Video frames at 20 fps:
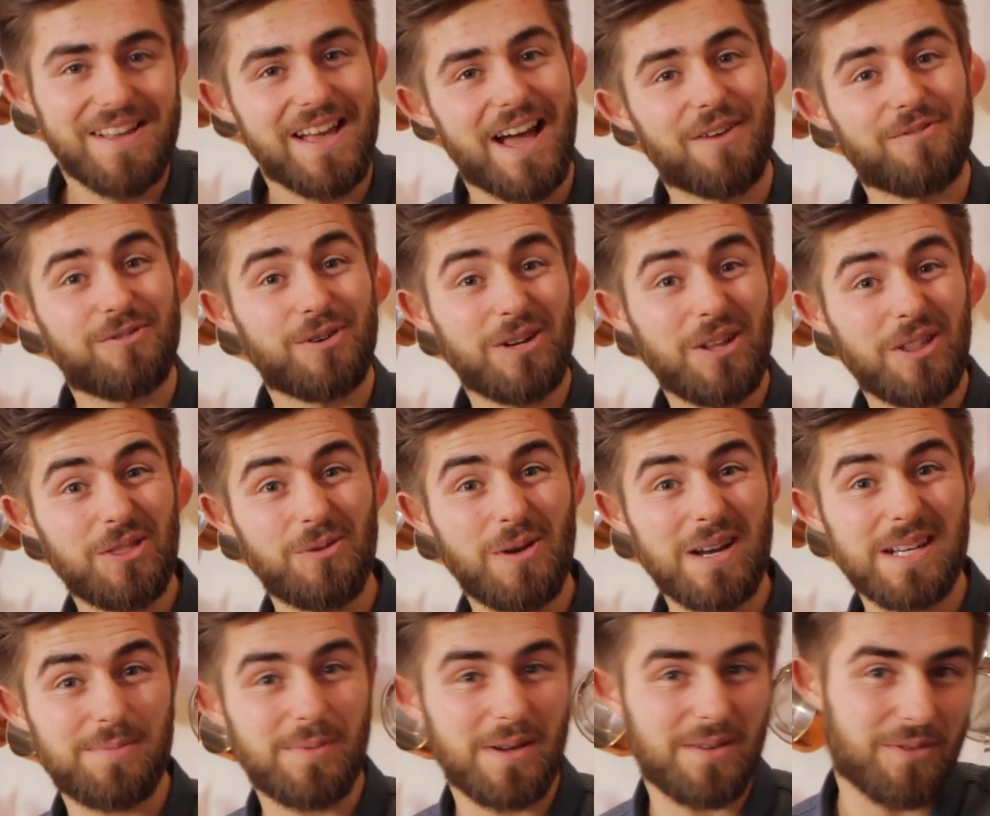And for another
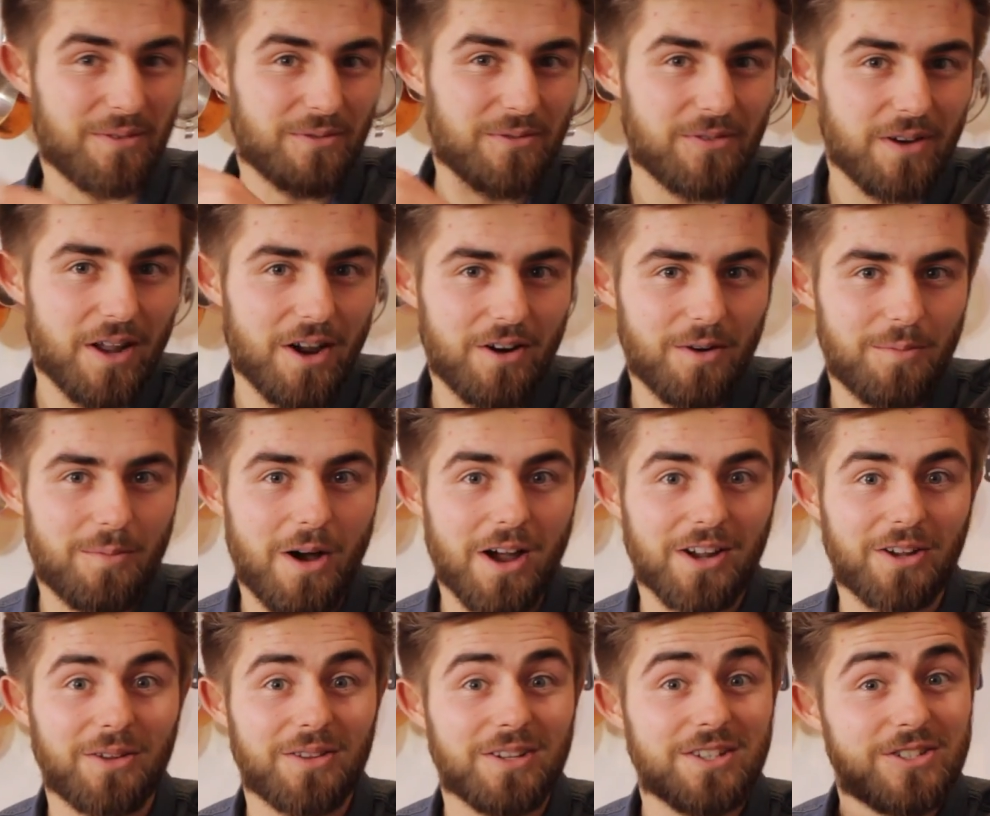recipe from Fleur and
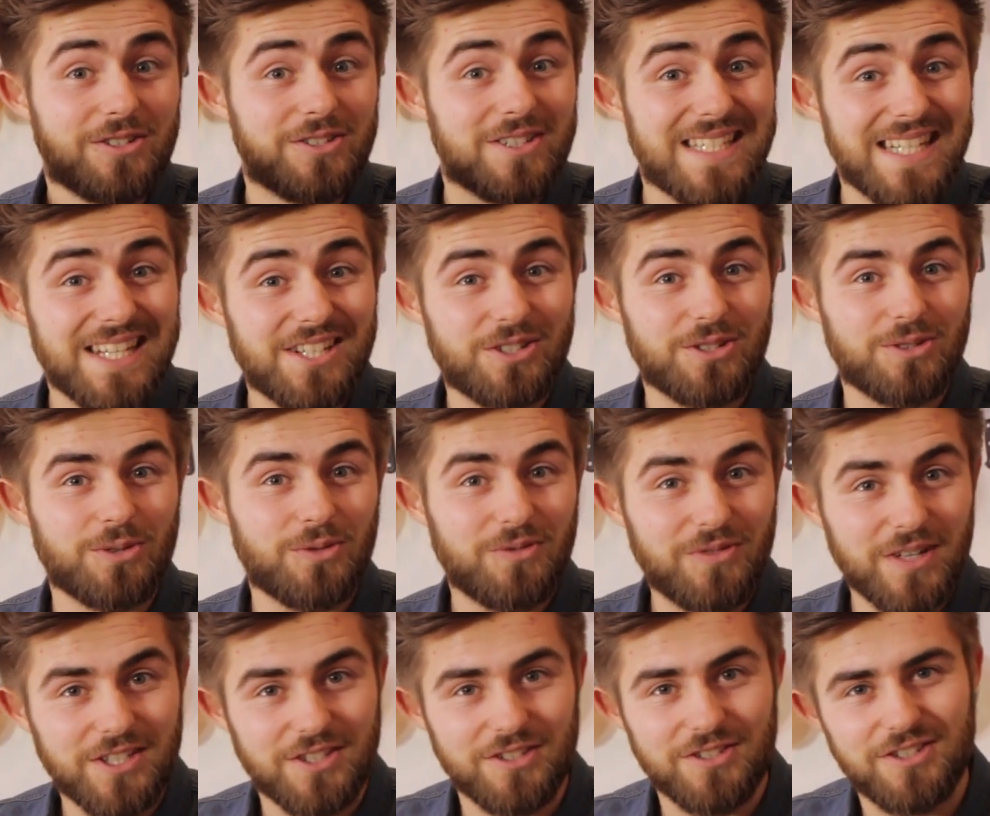Mike on the traditional
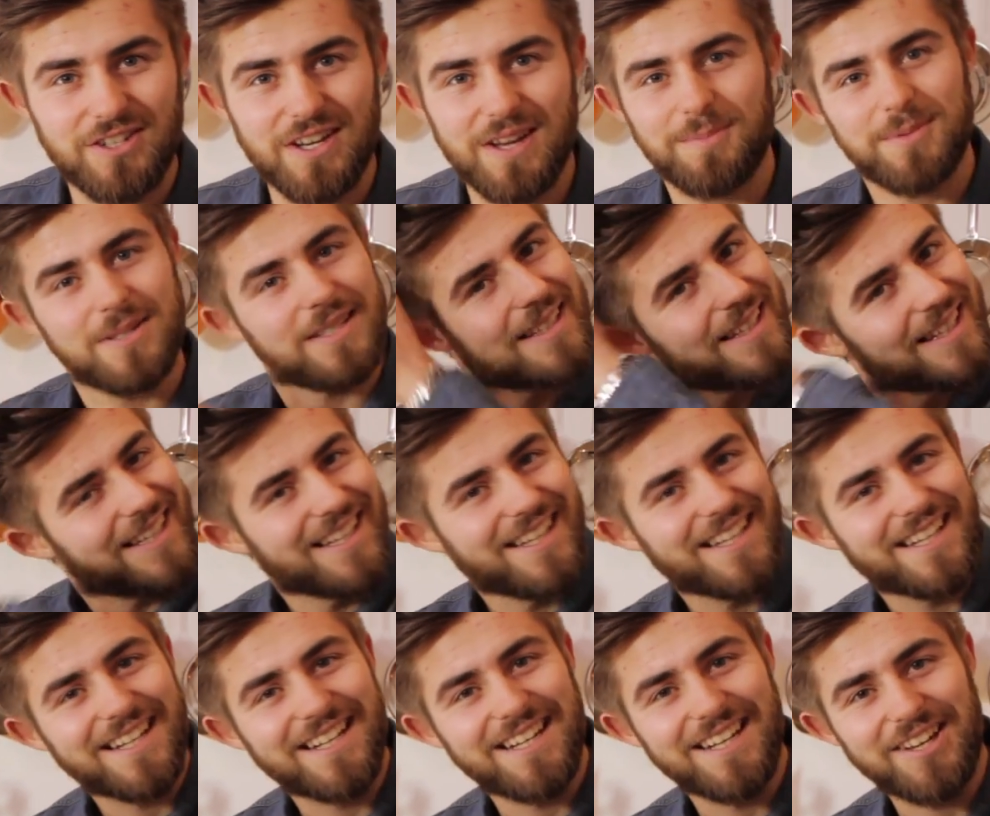fish and chips,
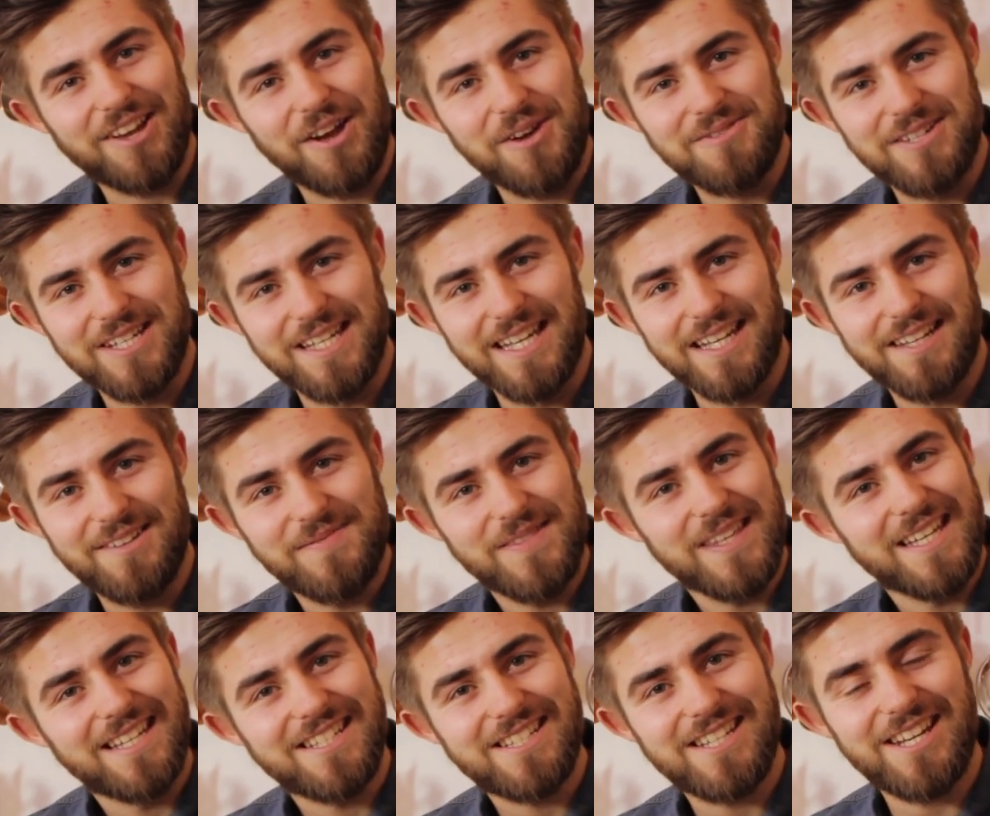click over here.
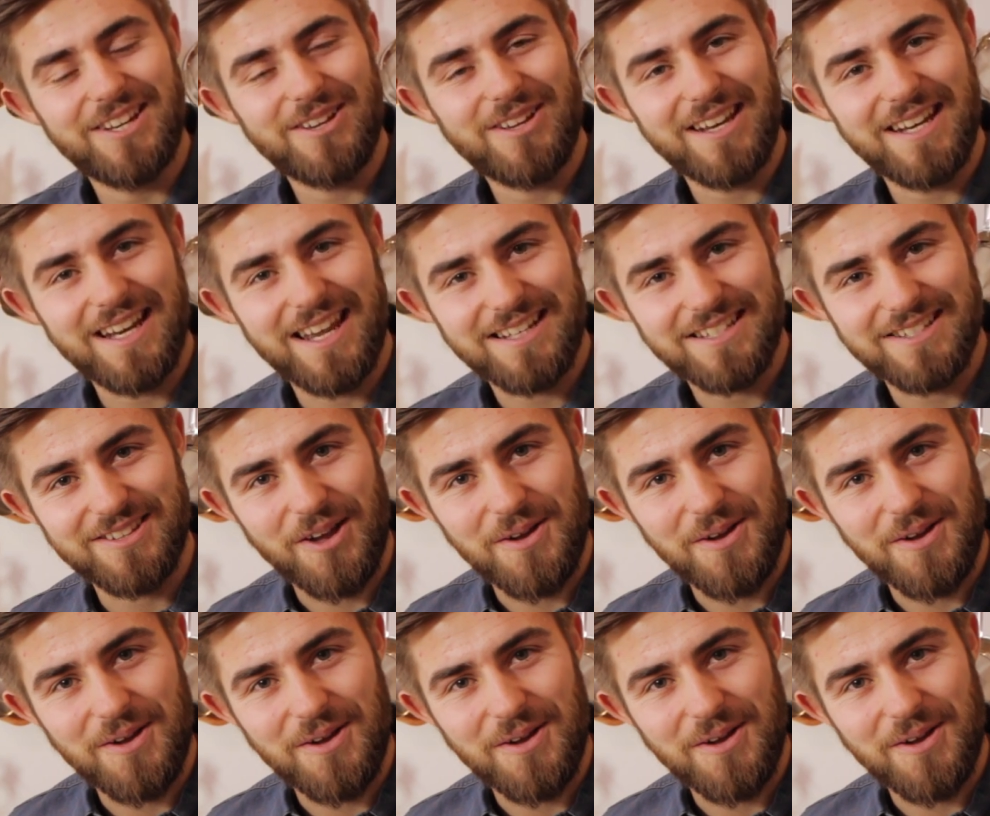See you again next